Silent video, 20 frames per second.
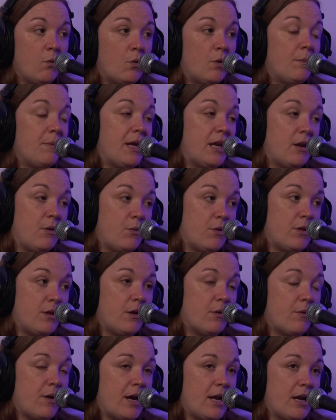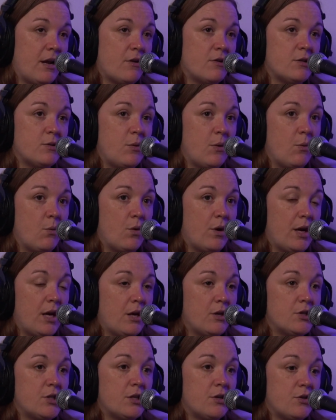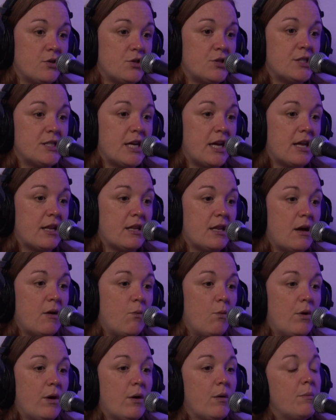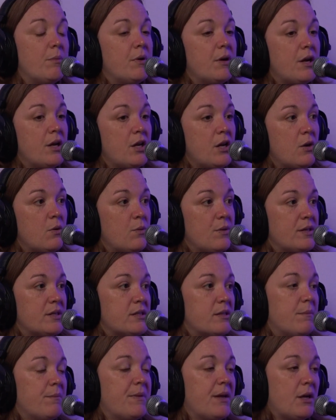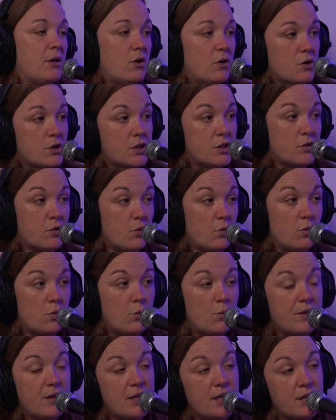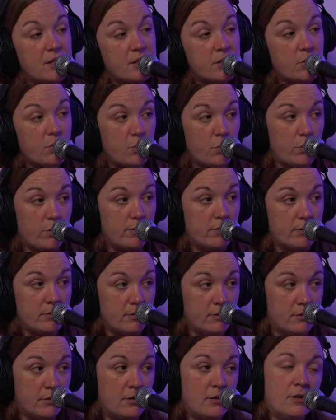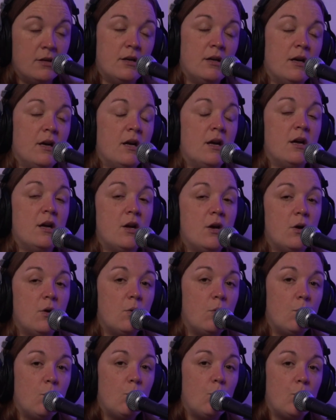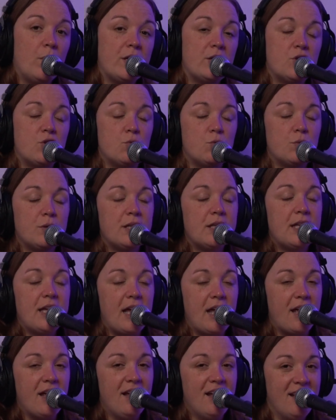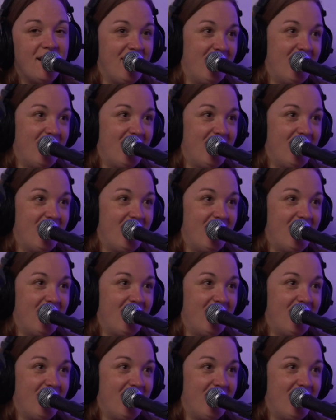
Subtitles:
we're meeting with you right now is we want you to understand that we are putting you in something called school within a school, which really